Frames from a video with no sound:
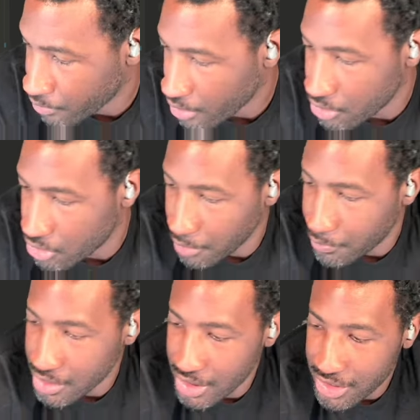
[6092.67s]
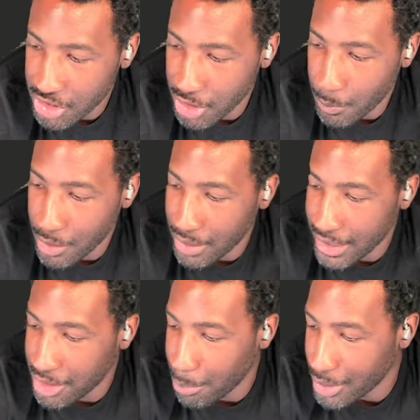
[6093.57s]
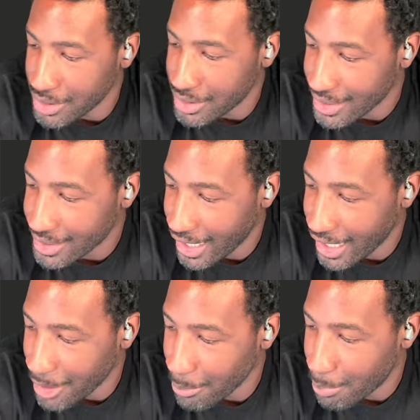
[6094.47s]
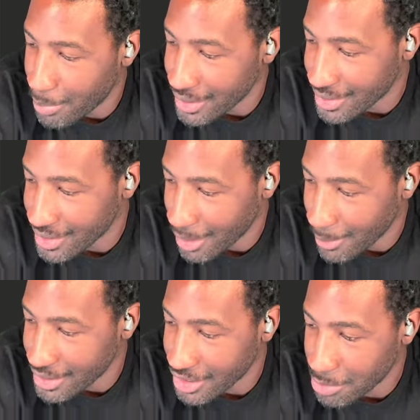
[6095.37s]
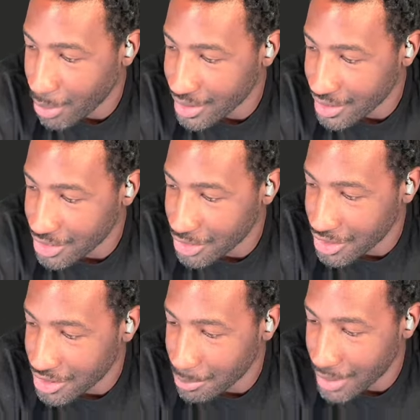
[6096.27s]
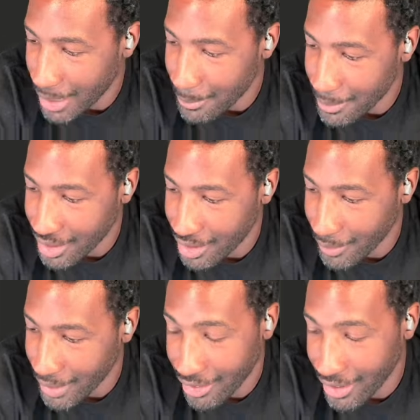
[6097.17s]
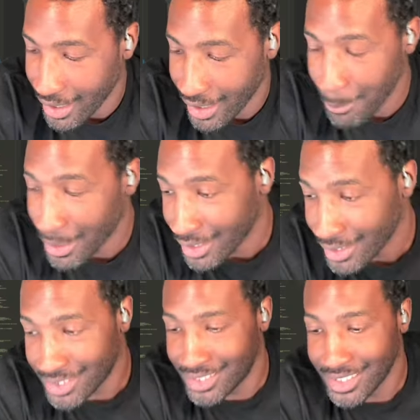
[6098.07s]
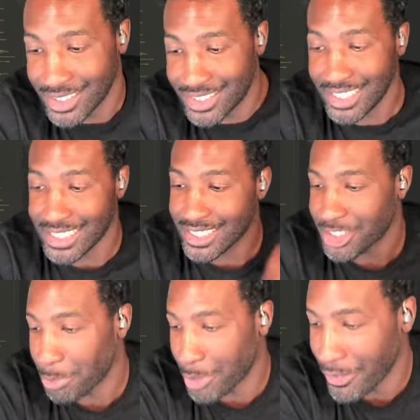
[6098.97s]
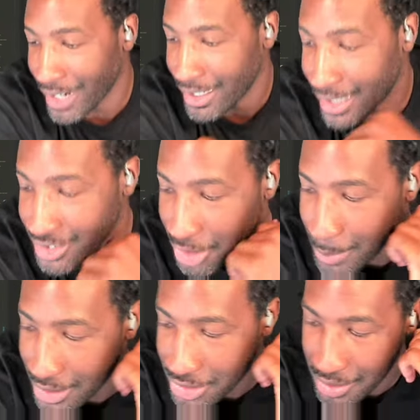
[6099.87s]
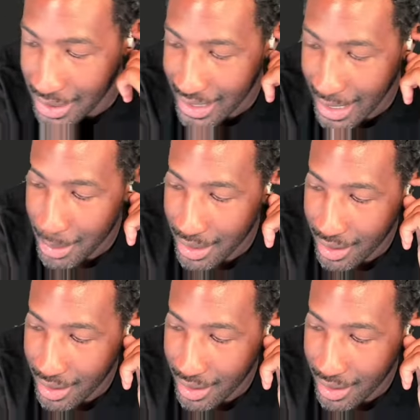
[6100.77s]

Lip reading: Griefus, yes, sir. Well, 19.6K, but this is like my sixth project, so it took some time and ton of reiterating. I mean, shit, that's the whole point, right? That's dope that you can get that many